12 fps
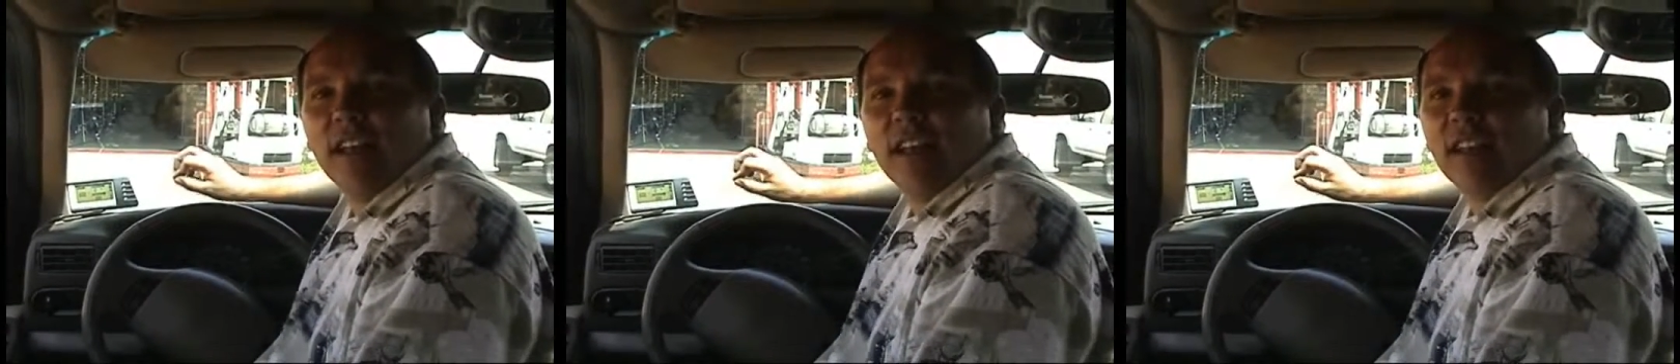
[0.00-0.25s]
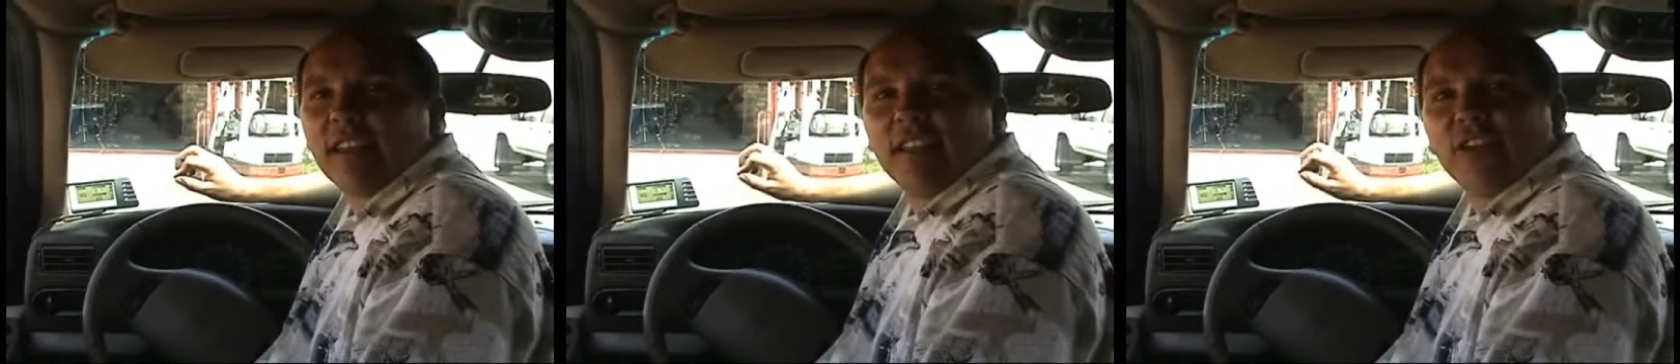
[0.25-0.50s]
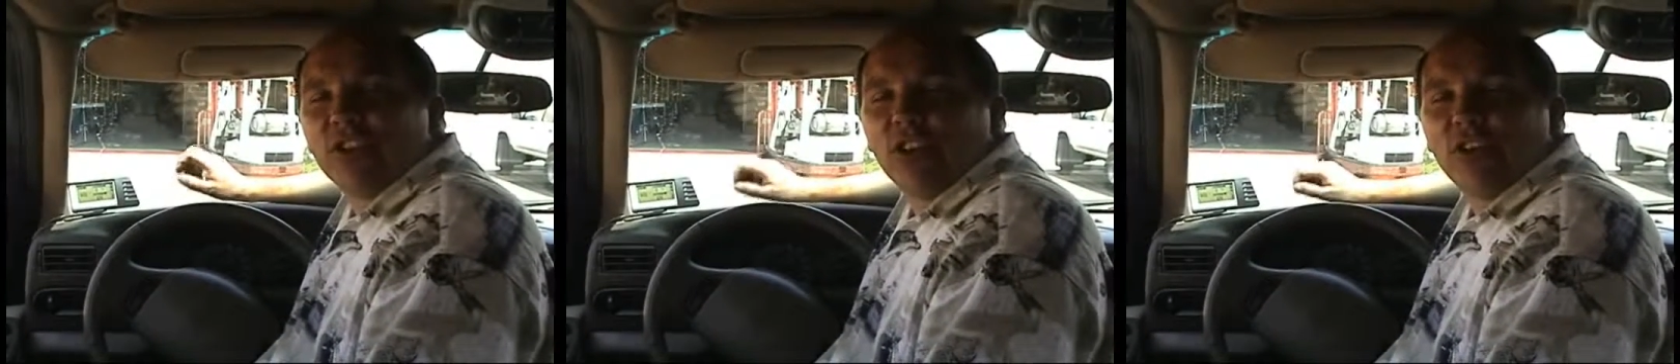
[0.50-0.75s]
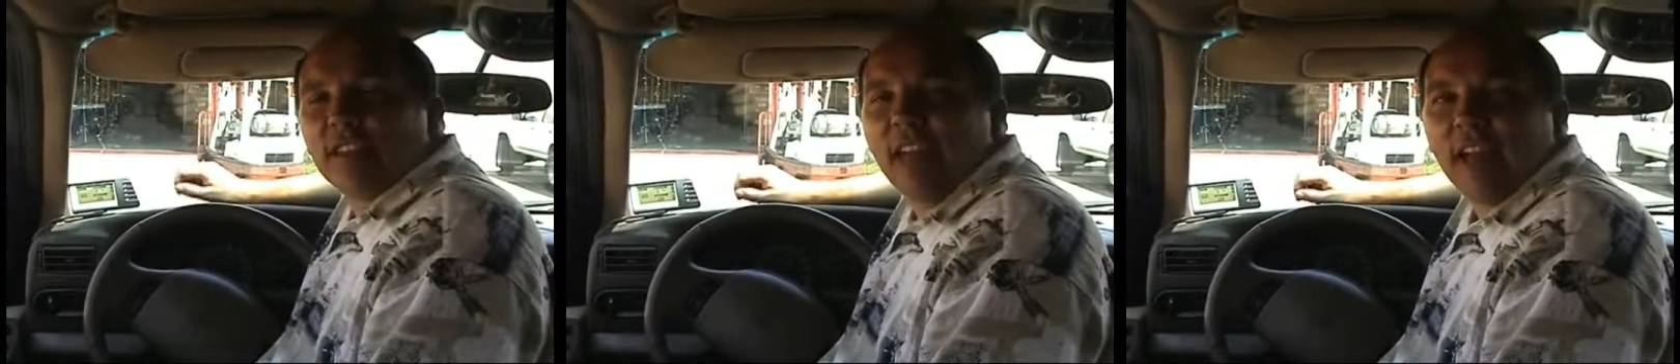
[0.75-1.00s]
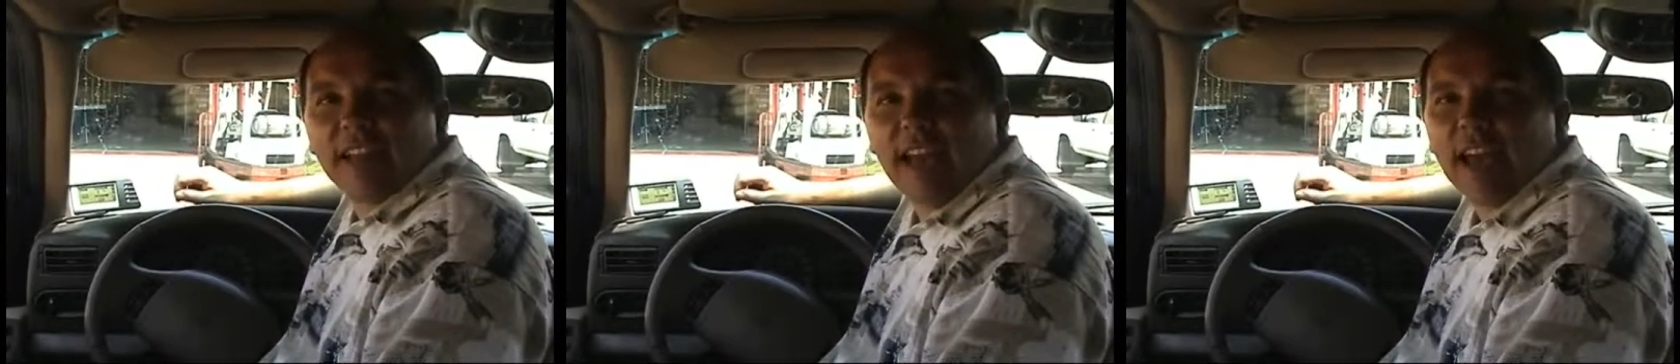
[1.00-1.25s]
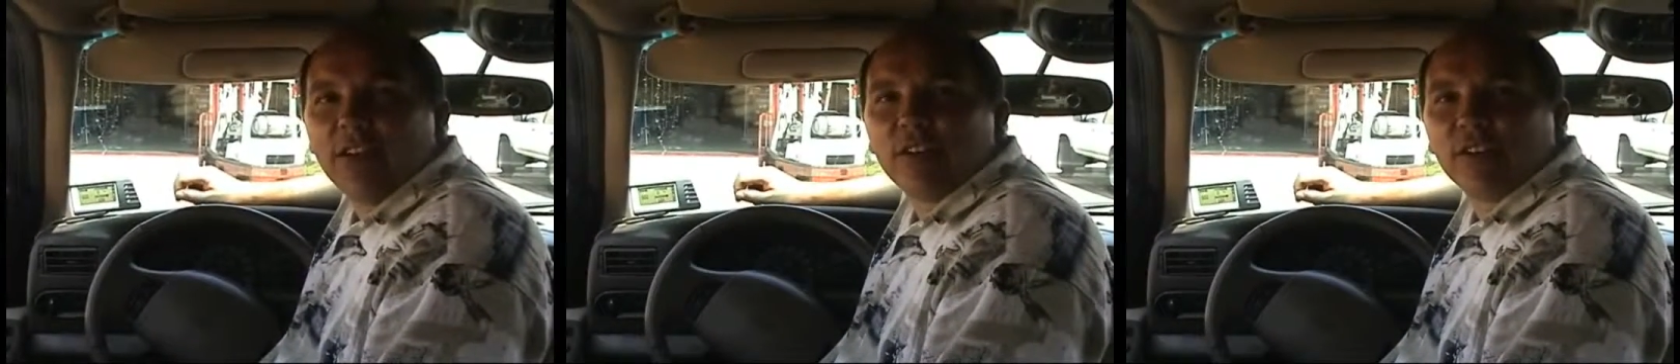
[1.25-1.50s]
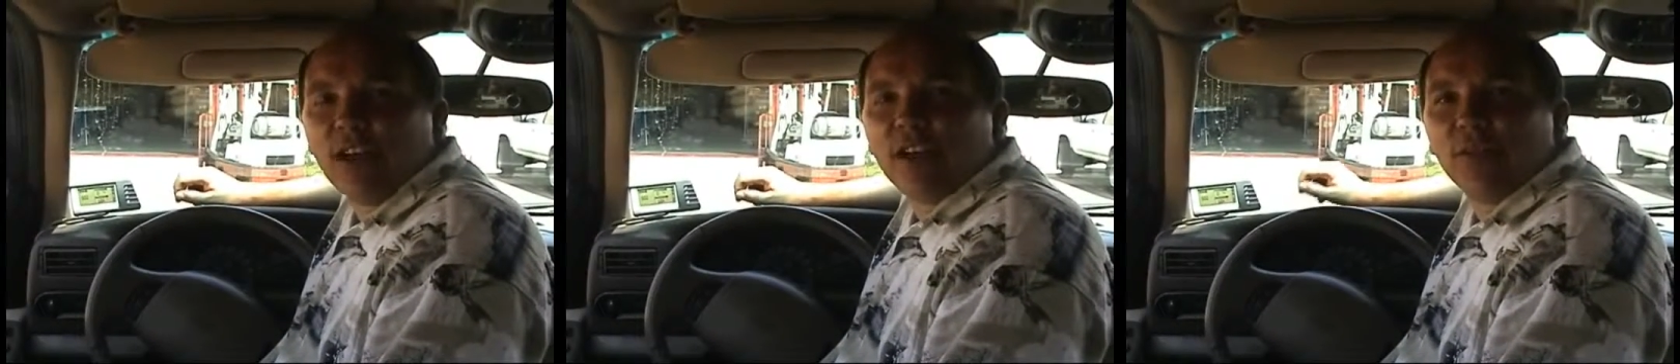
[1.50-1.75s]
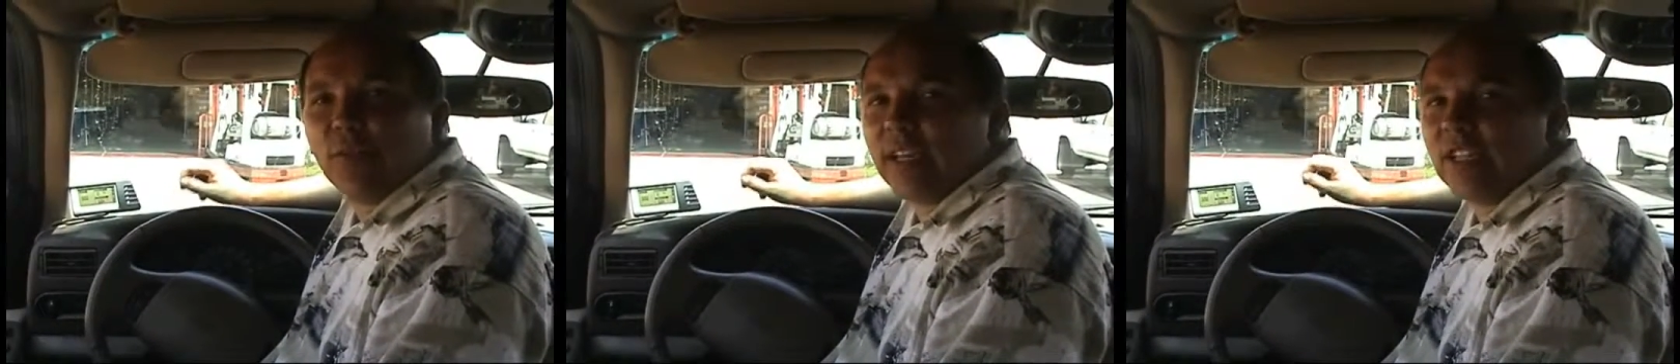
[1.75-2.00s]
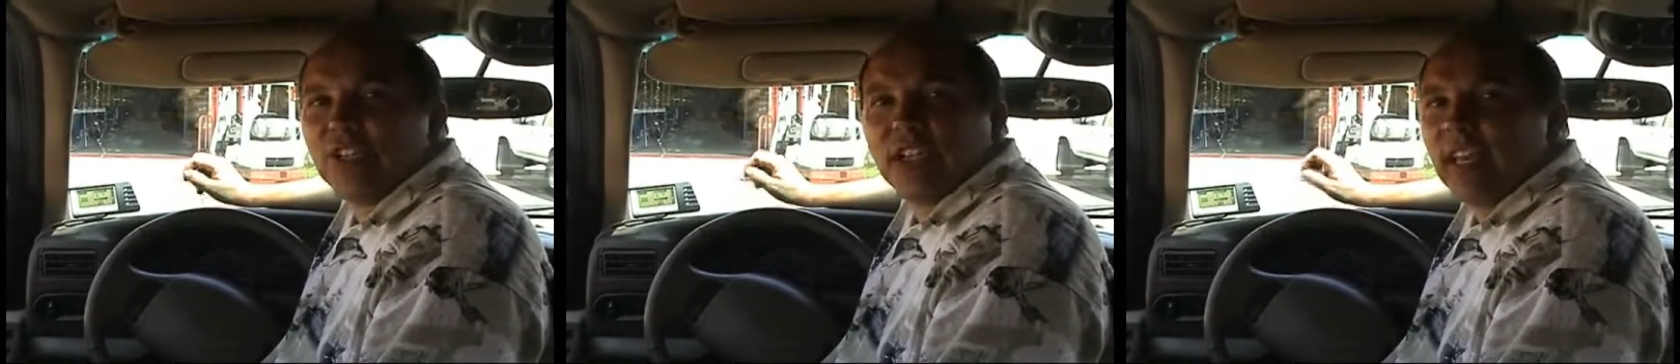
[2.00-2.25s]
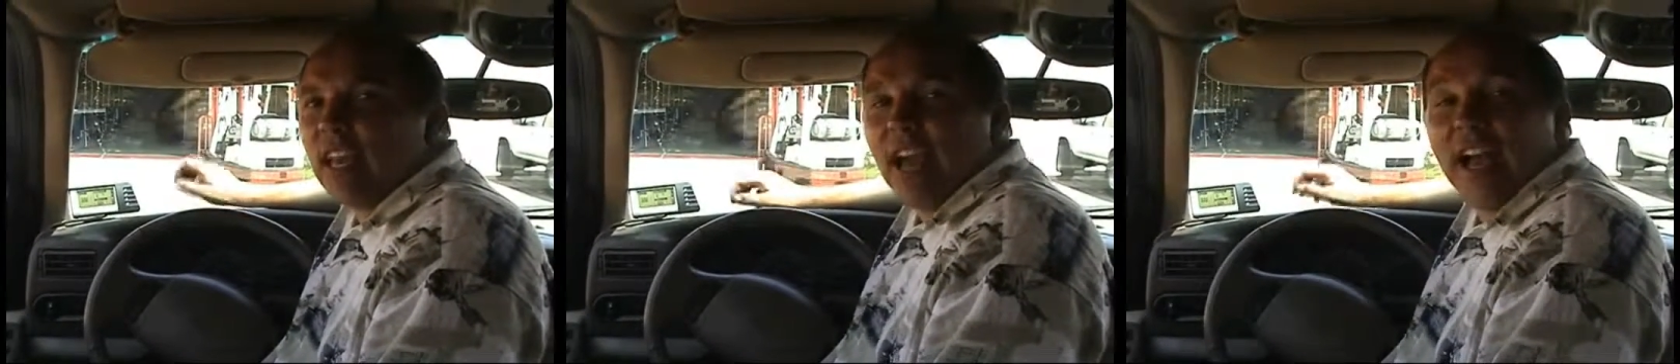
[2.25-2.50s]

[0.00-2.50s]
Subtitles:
that's going to show you exactly how to install your Big G.